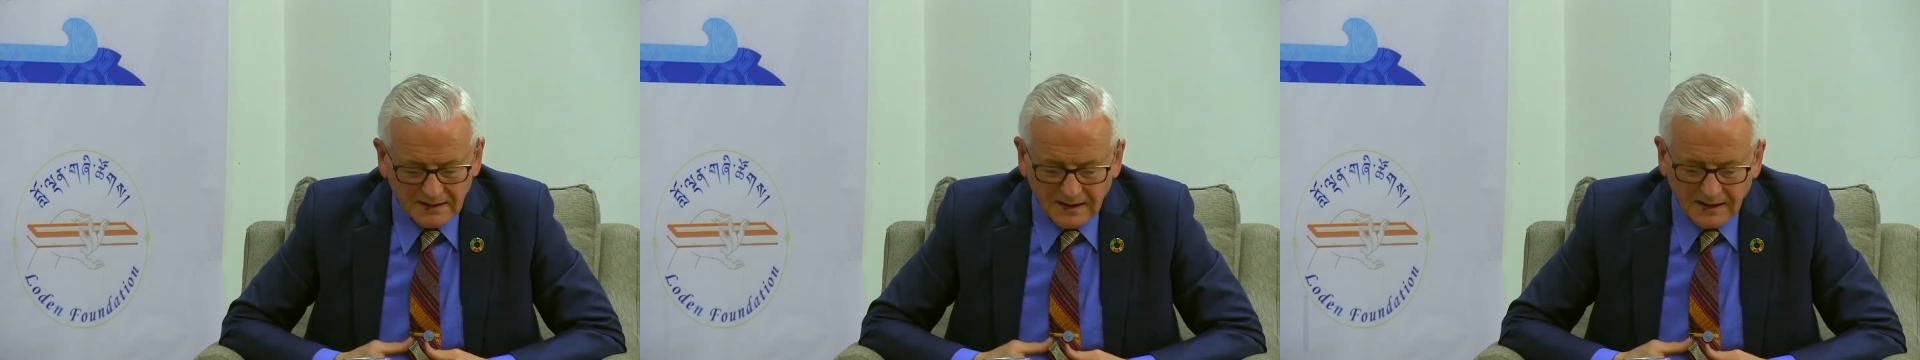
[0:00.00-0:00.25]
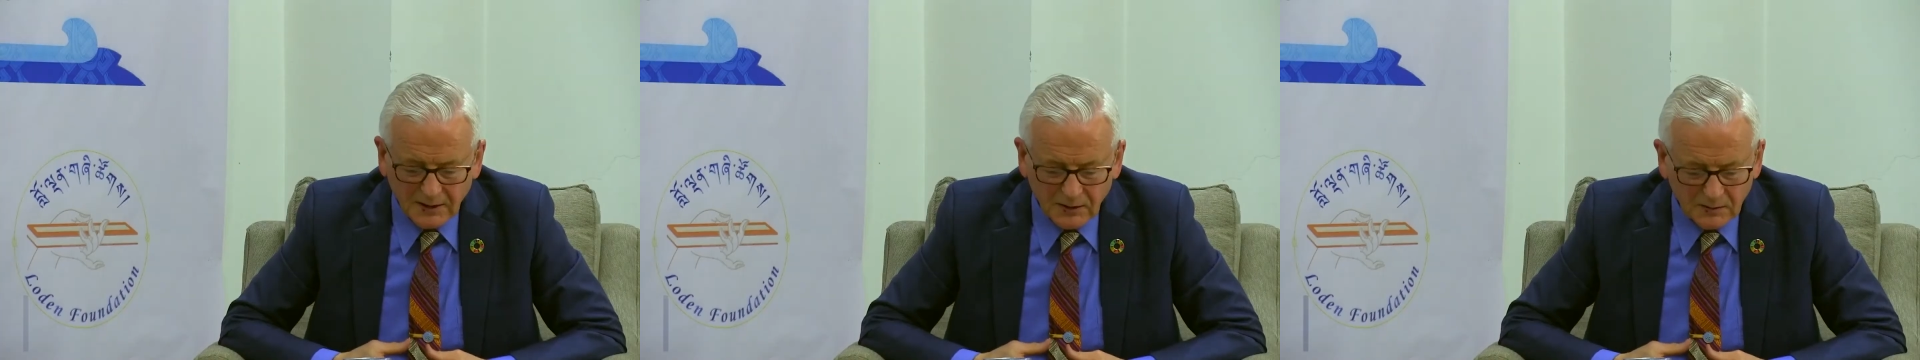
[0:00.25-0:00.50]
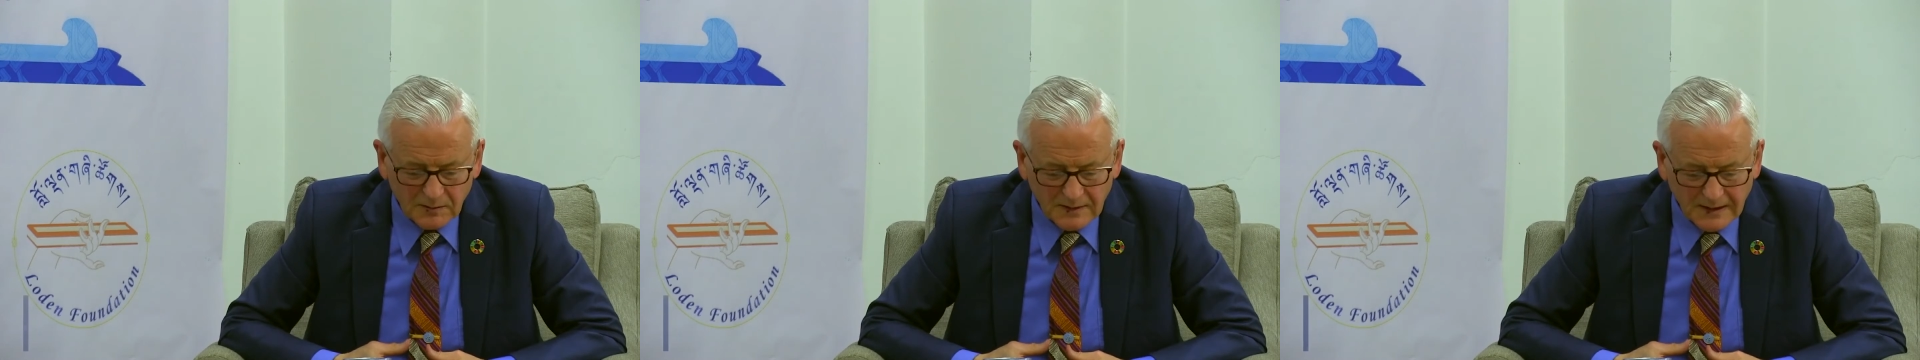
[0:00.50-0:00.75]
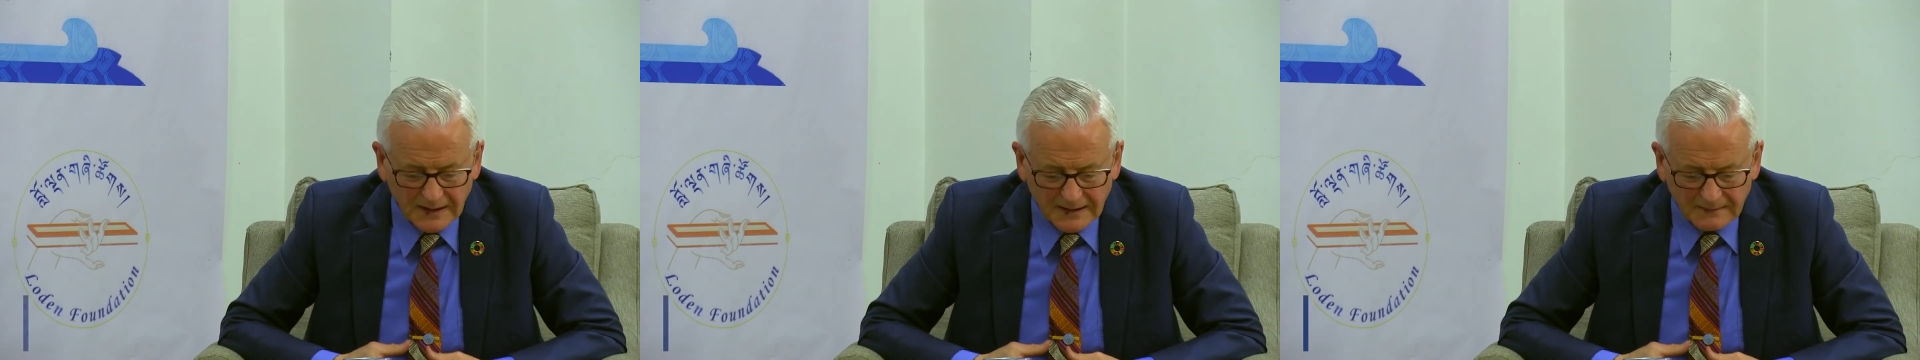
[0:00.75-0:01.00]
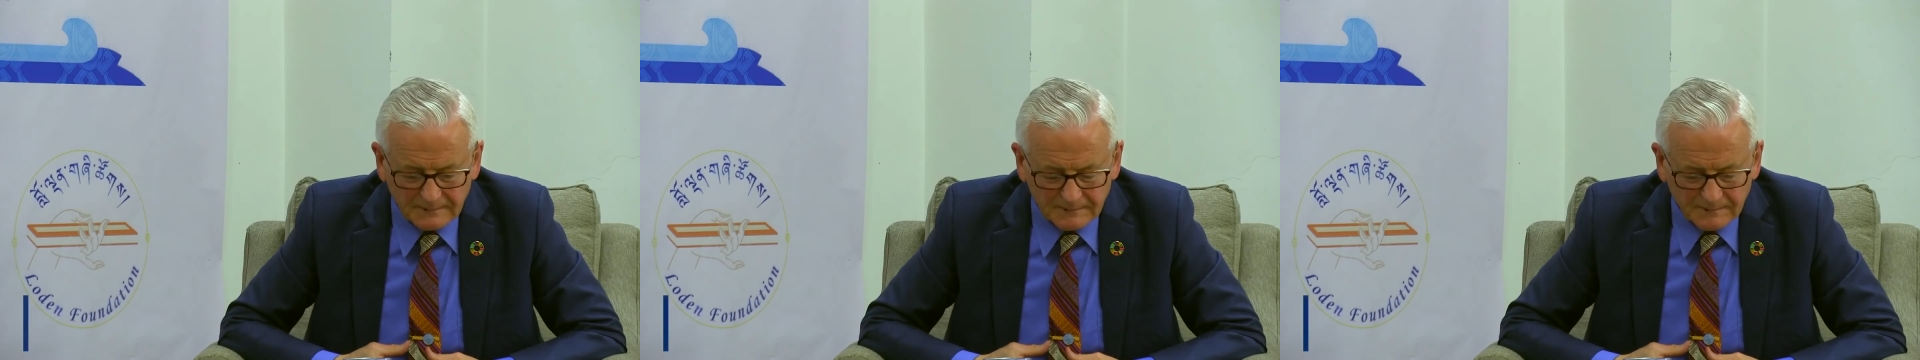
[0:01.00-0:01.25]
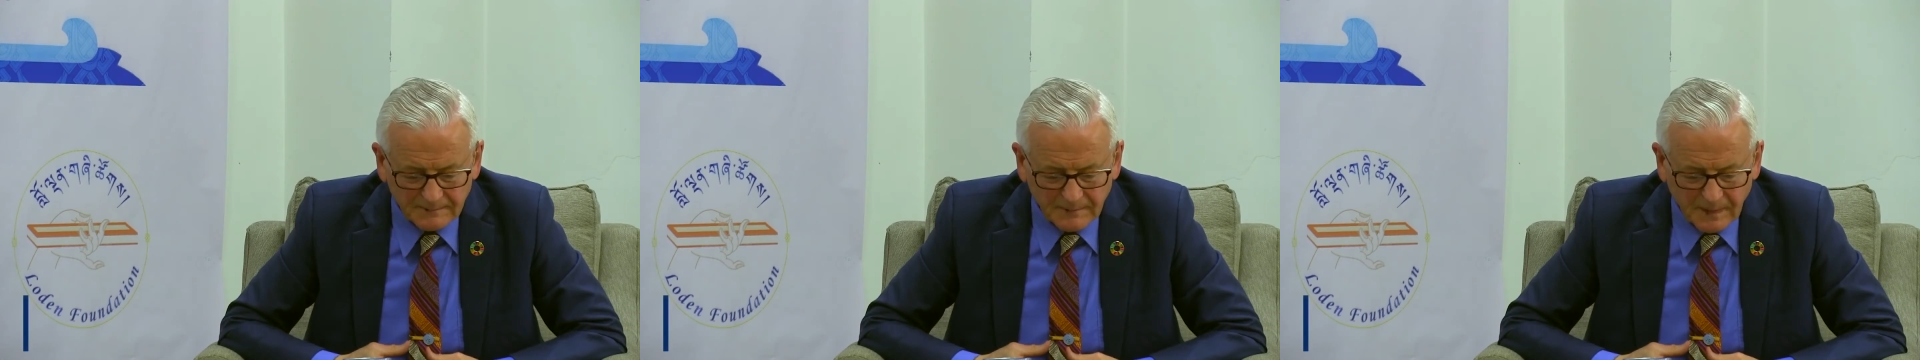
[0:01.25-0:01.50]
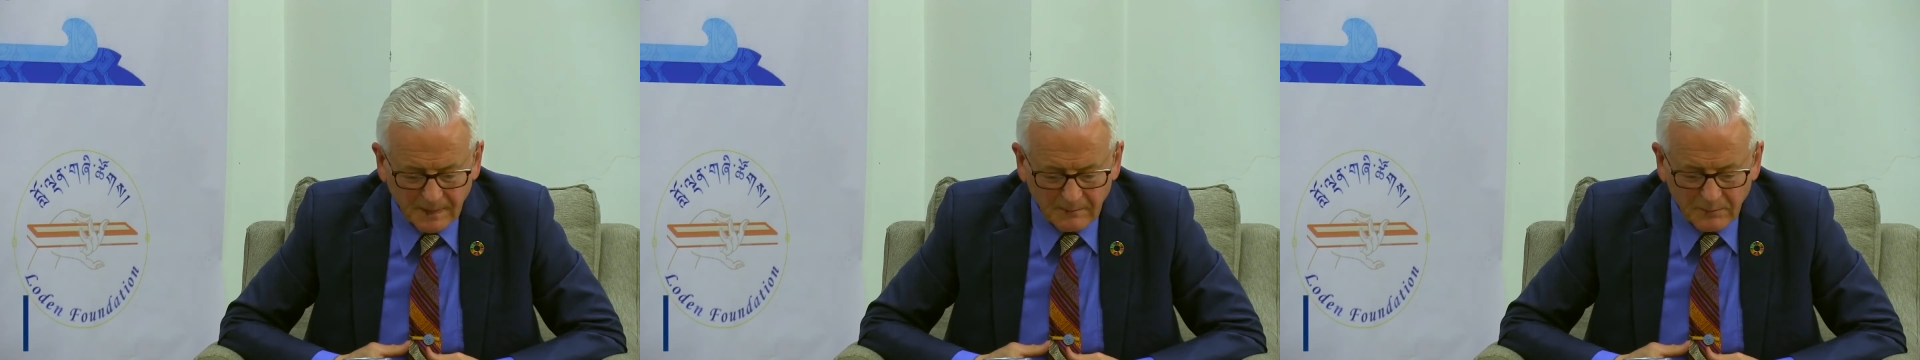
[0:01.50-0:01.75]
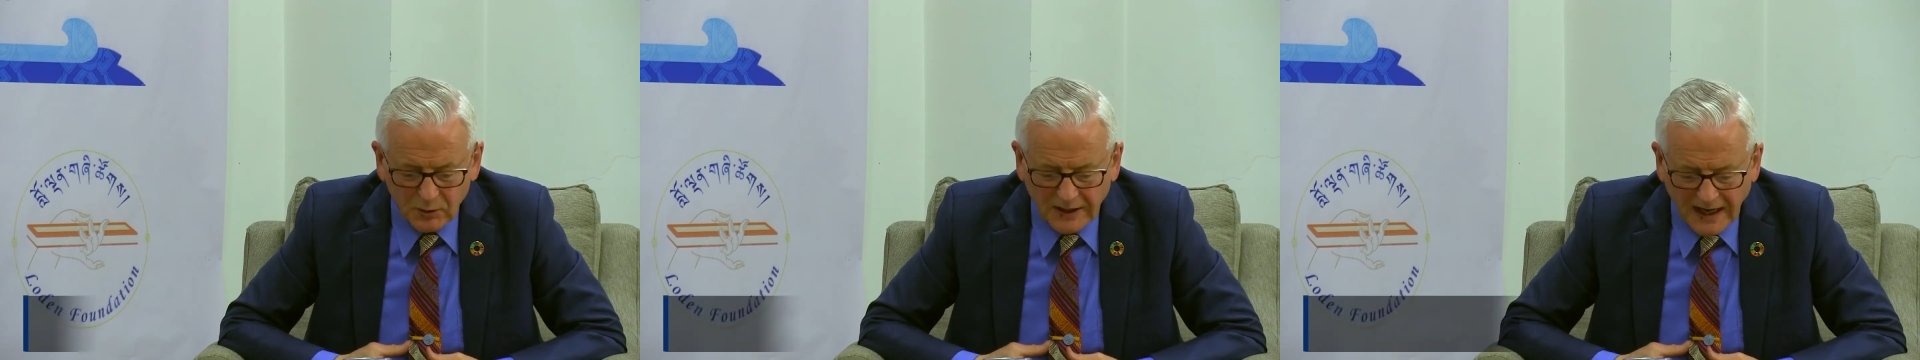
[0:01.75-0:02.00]
Thank you.
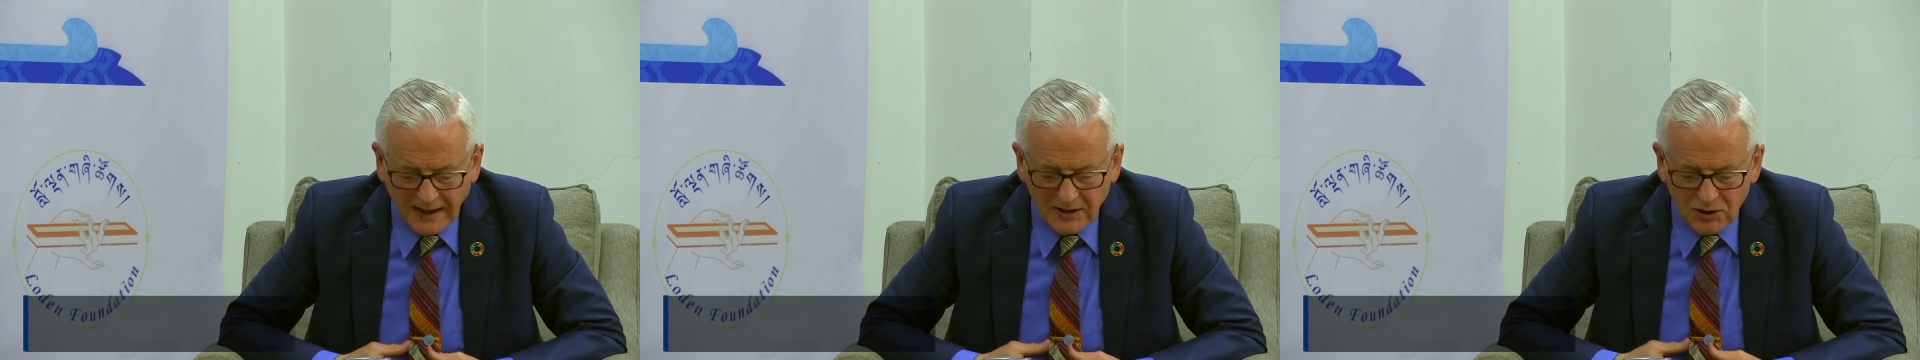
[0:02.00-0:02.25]
Bhutan